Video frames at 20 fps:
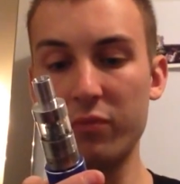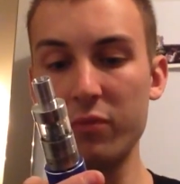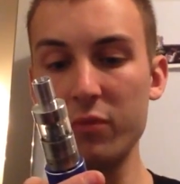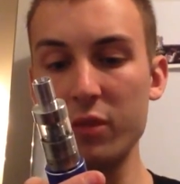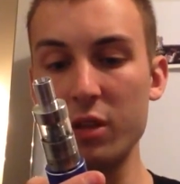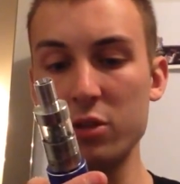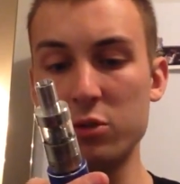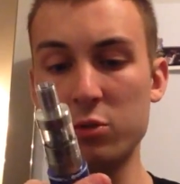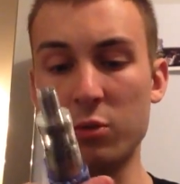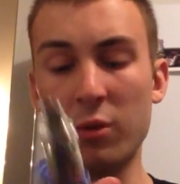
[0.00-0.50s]

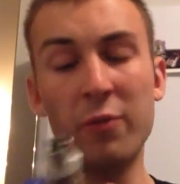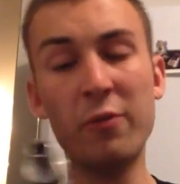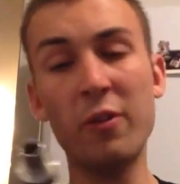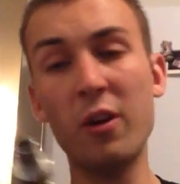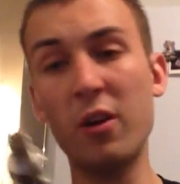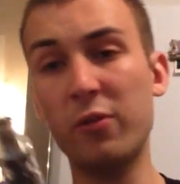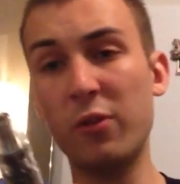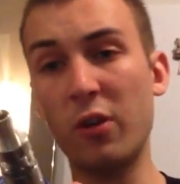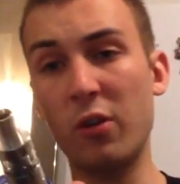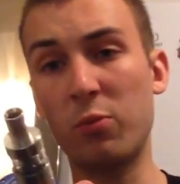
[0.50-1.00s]
It's around
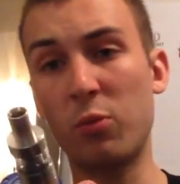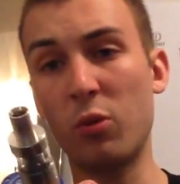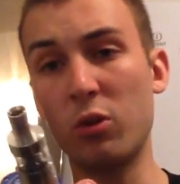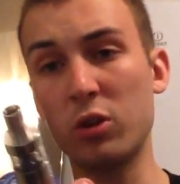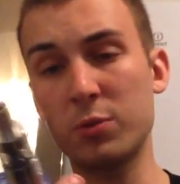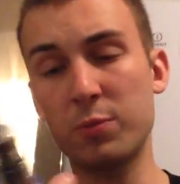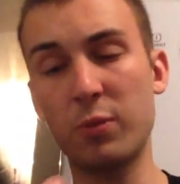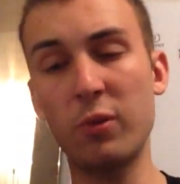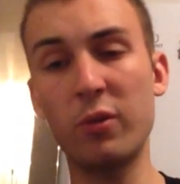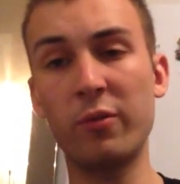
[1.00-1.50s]
35
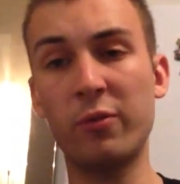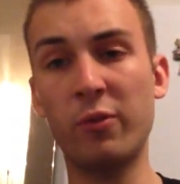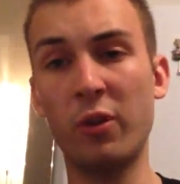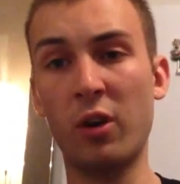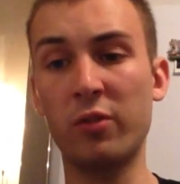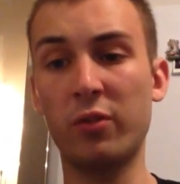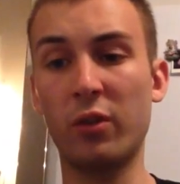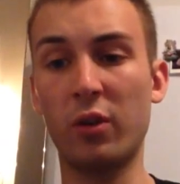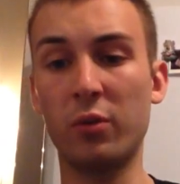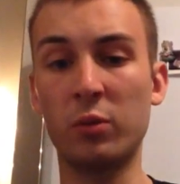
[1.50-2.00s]
watts,
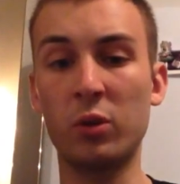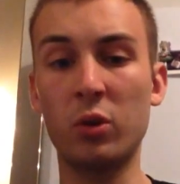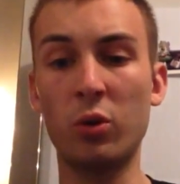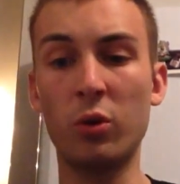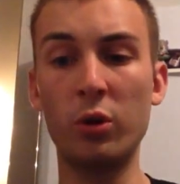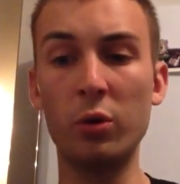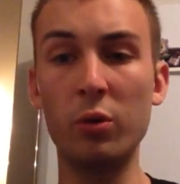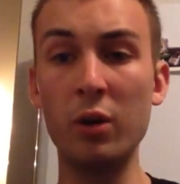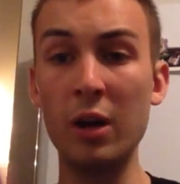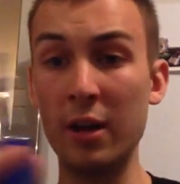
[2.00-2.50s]
0.5 ohm
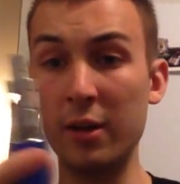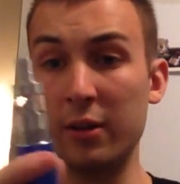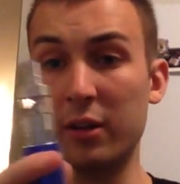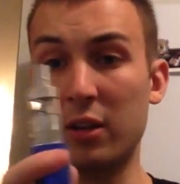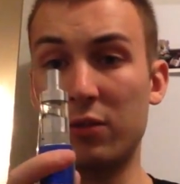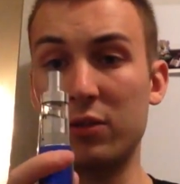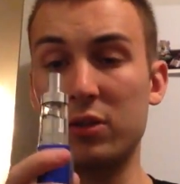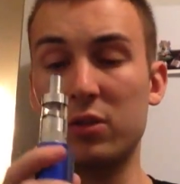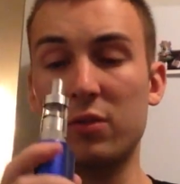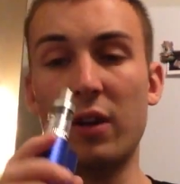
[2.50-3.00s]
coil,
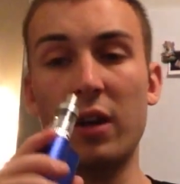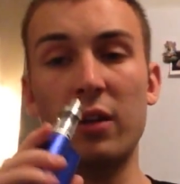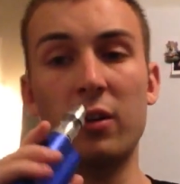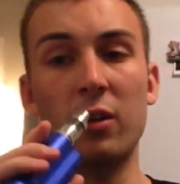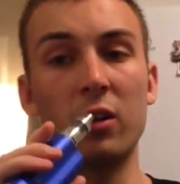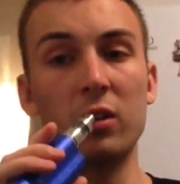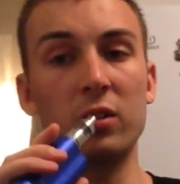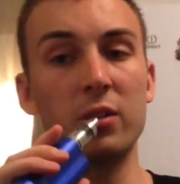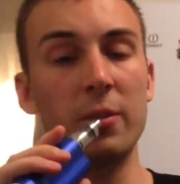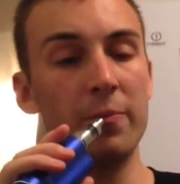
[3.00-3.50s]
give us a vape
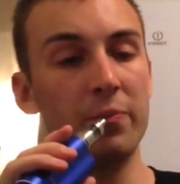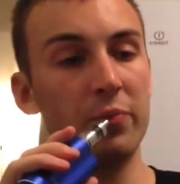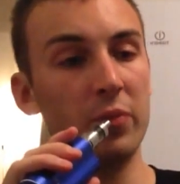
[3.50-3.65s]
guys.